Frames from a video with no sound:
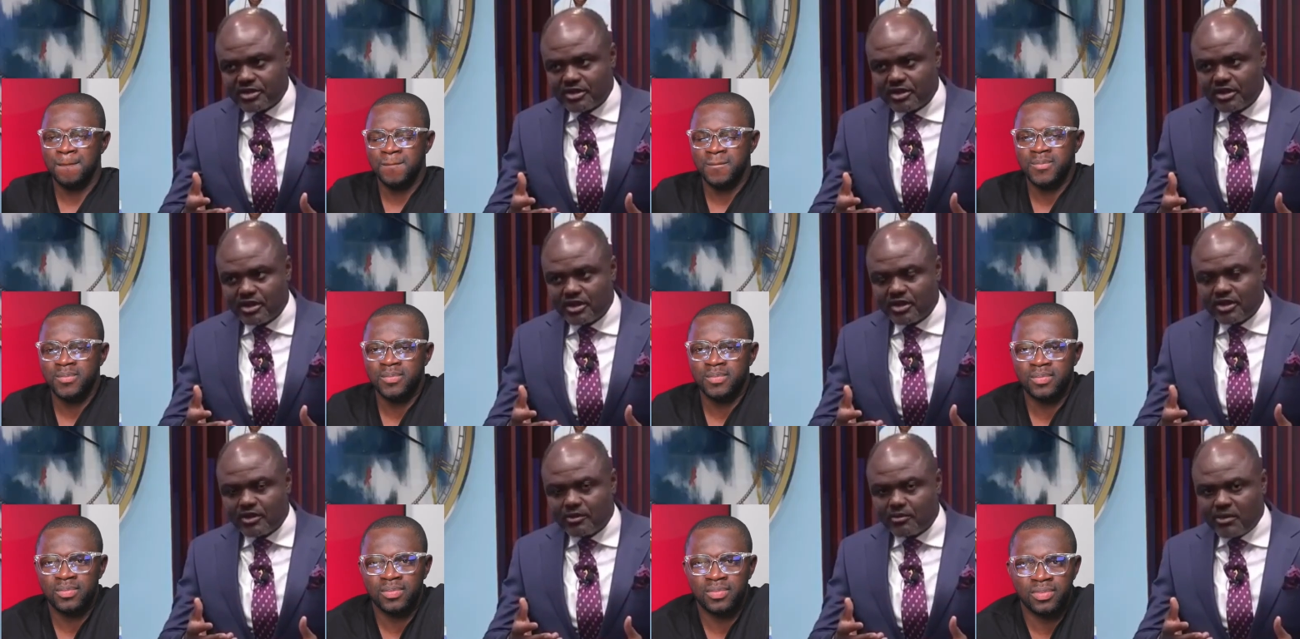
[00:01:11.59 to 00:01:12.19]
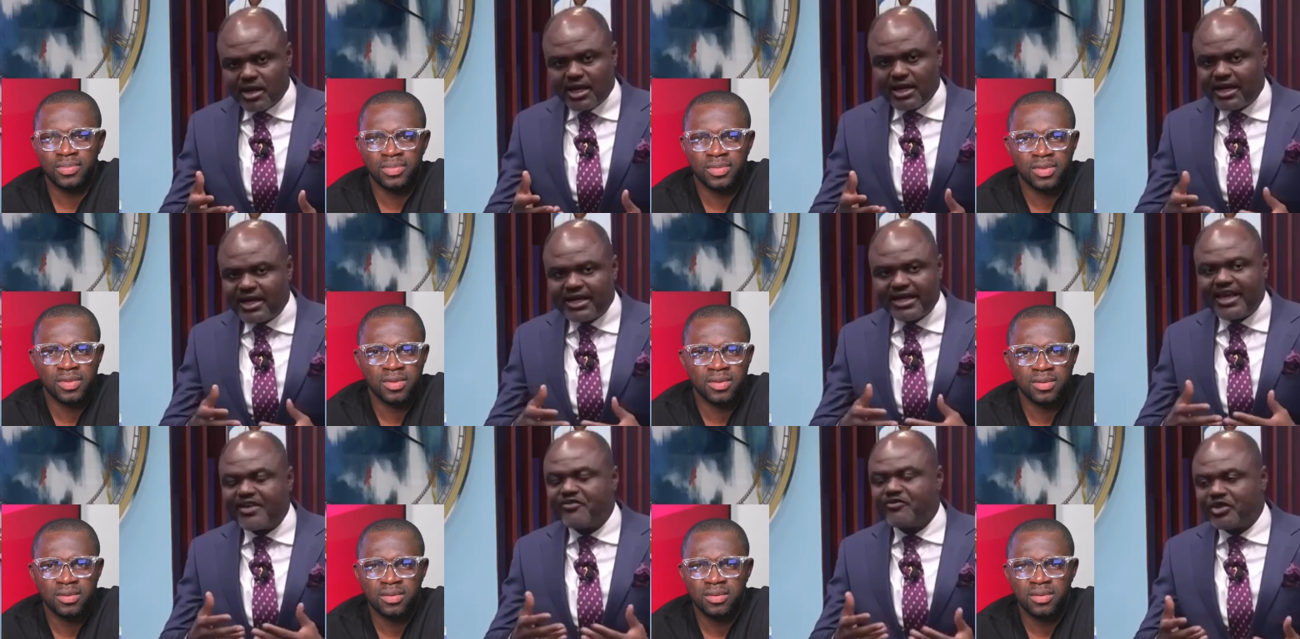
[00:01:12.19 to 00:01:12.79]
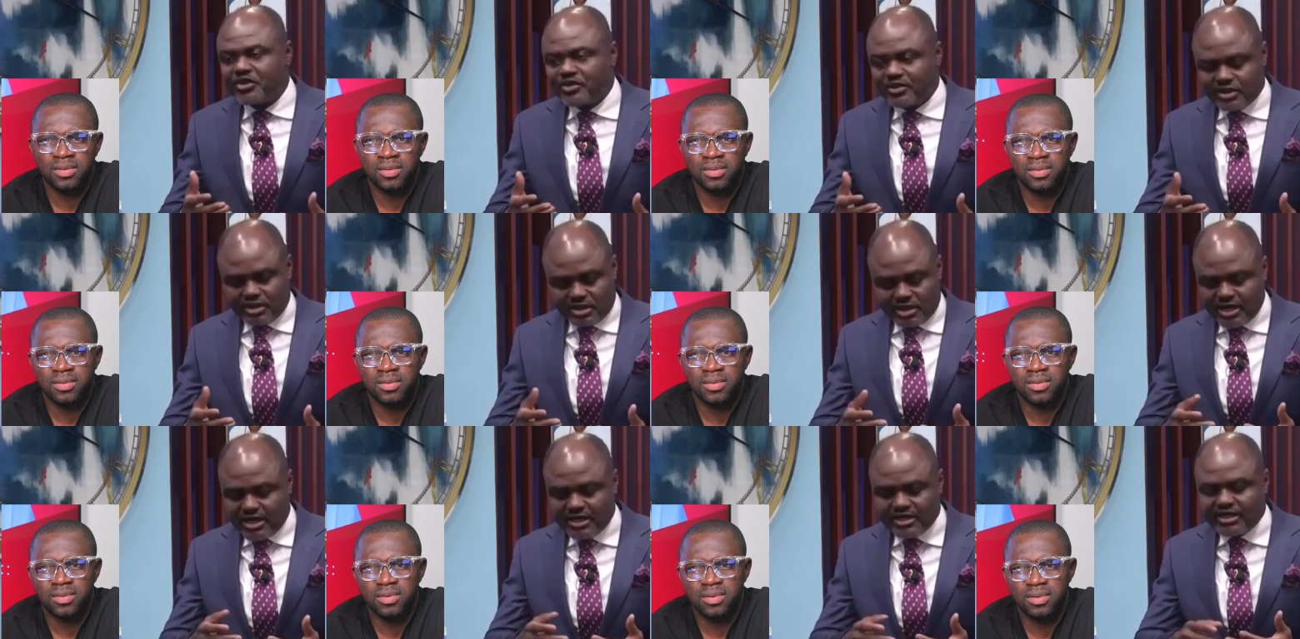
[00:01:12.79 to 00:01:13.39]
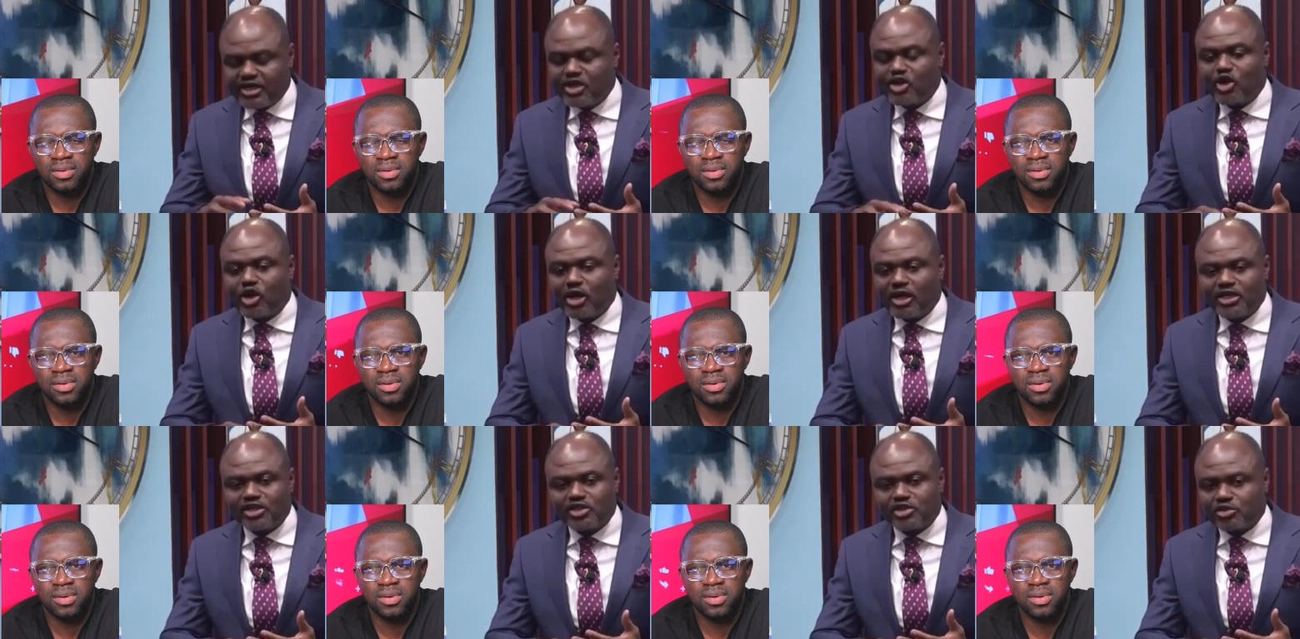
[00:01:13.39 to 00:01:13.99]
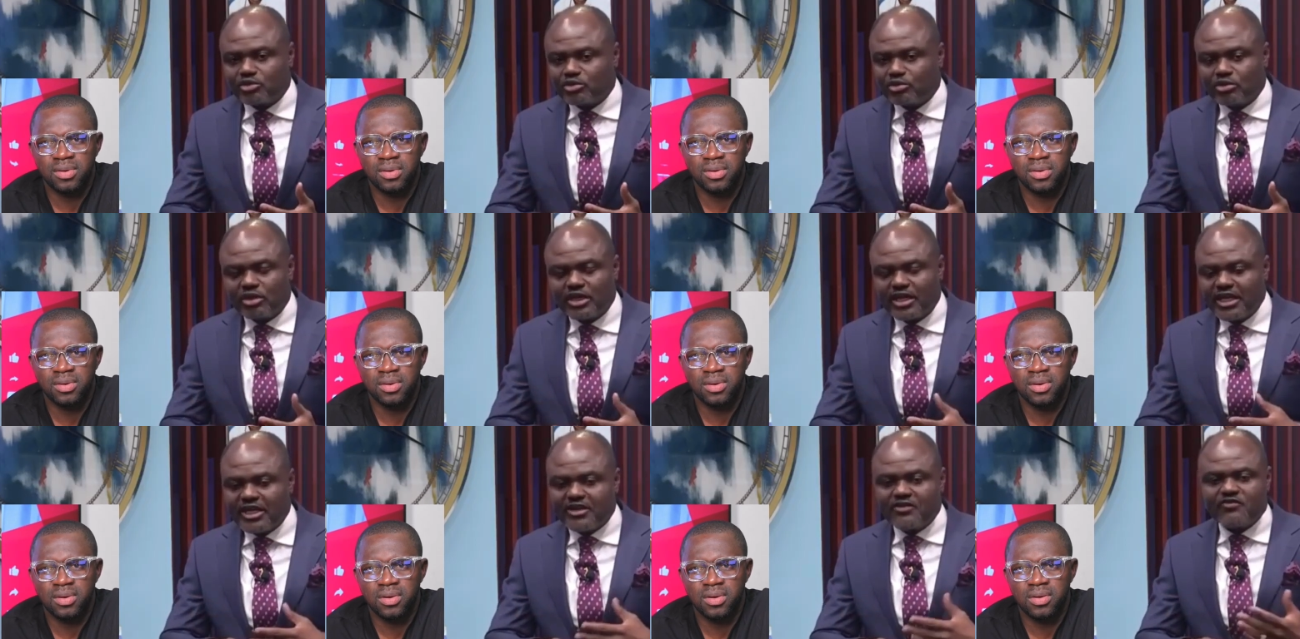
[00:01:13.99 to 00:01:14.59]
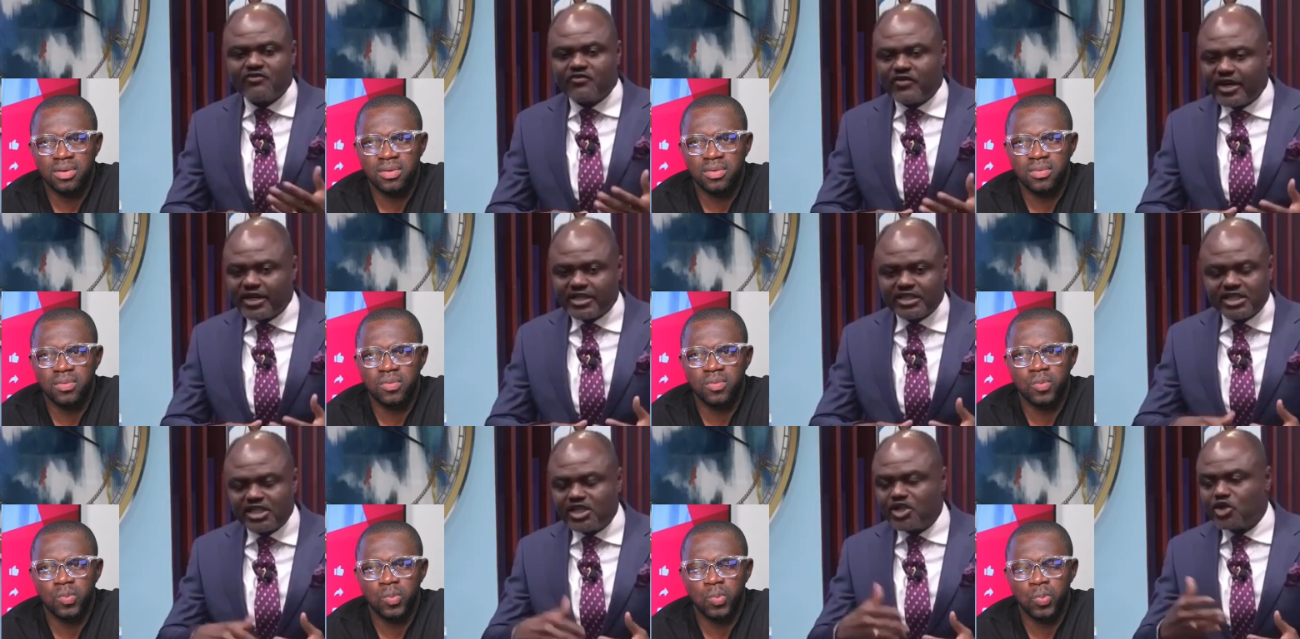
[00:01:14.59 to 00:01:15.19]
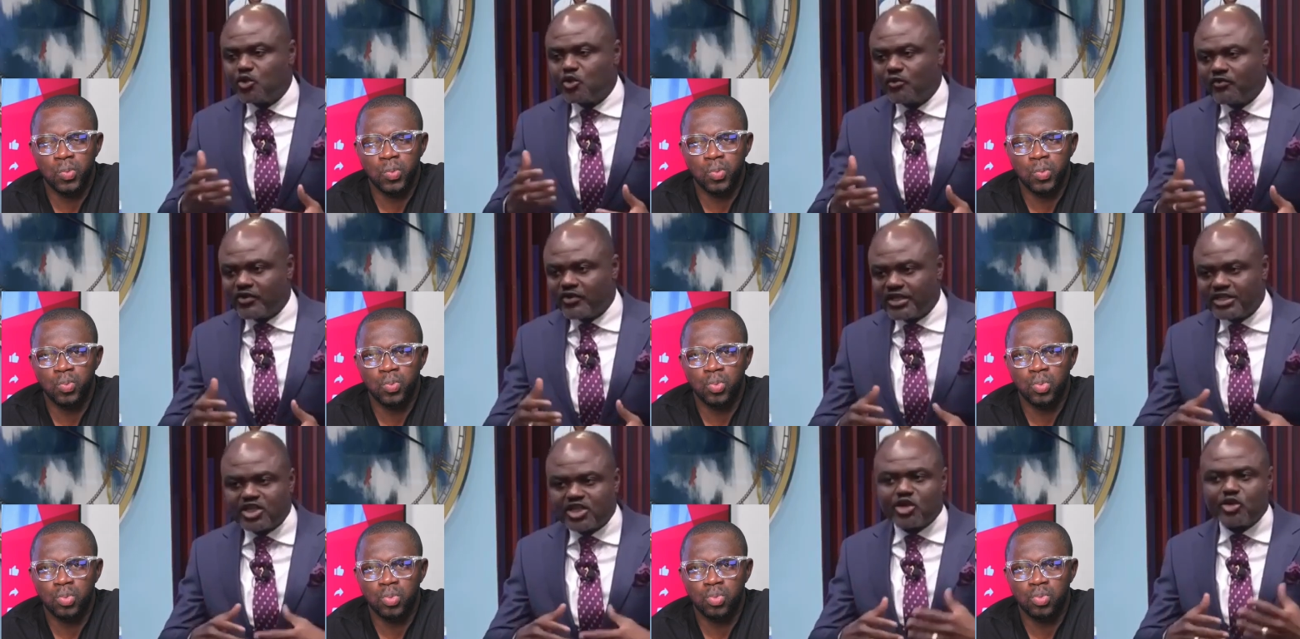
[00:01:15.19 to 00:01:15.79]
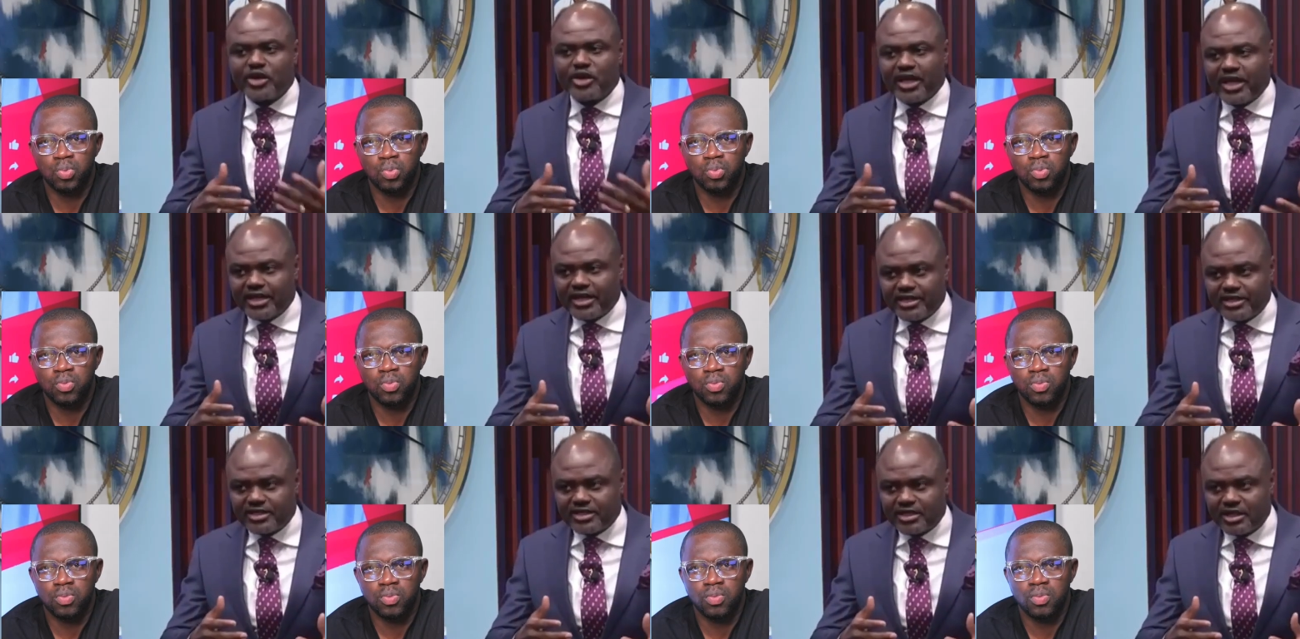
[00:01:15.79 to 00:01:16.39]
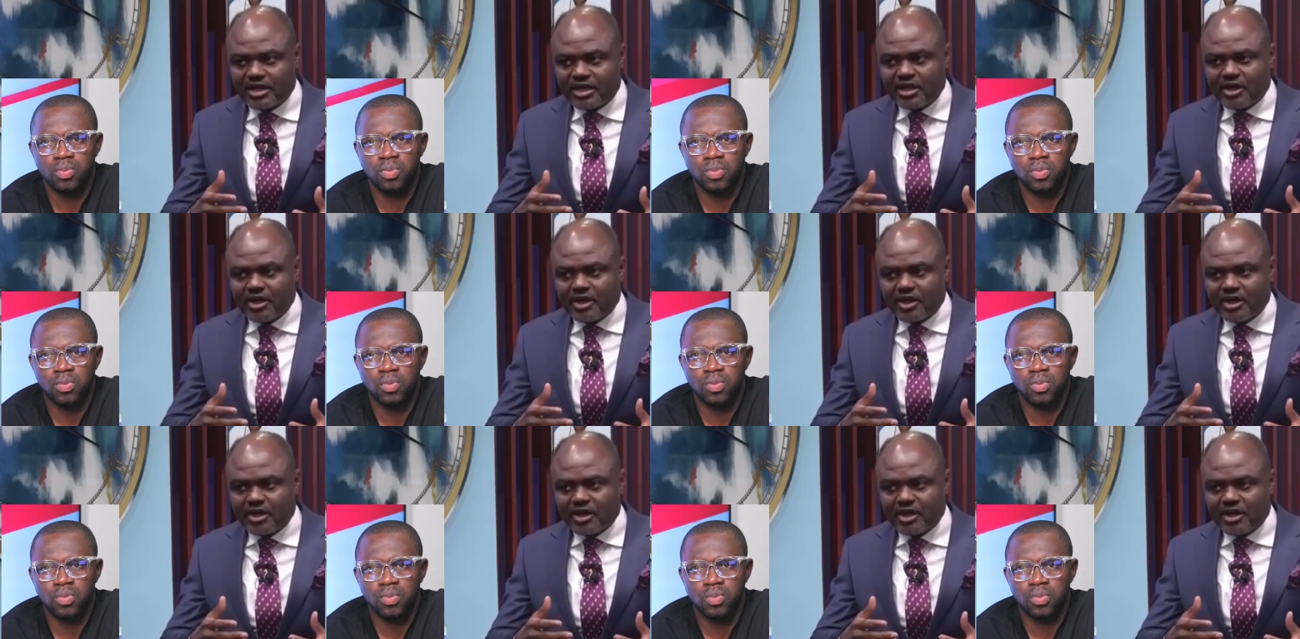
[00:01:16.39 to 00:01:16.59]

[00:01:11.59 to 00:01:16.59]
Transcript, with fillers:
Speaker 1: Mm-hmm. Man had everything. He had the knowledge to invent, innovate, create,